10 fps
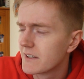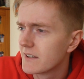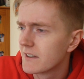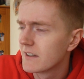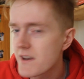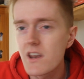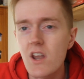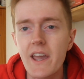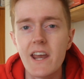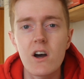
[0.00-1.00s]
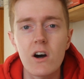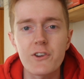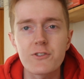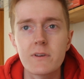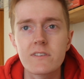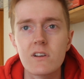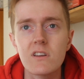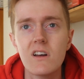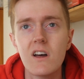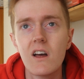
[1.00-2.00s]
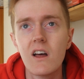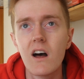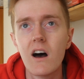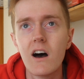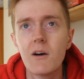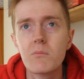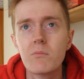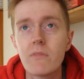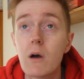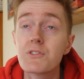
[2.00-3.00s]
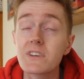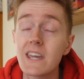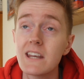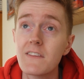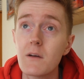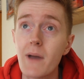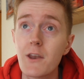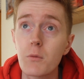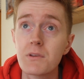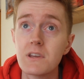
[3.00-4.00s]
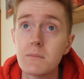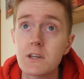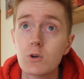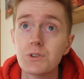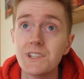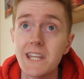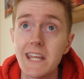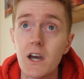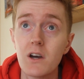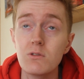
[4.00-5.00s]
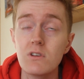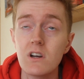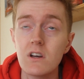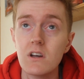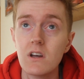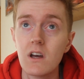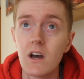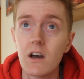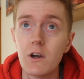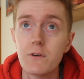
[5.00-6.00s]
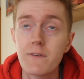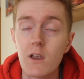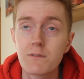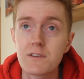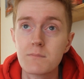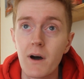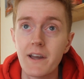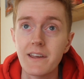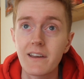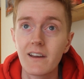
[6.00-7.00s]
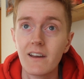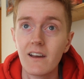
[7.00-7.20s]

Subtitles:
I spent a night in a hospital. There was a kid in the bed opposite me called Neo who fell off his bike.